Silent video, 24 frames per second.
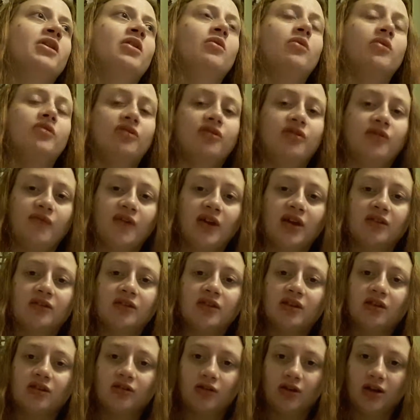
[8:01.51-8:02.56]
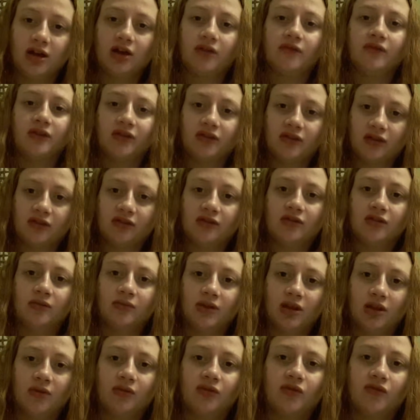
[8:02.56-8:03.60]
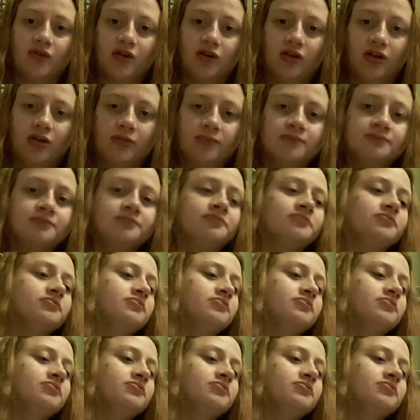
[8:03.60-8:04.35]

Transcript: once the vaccine had got out of his system, he was fine.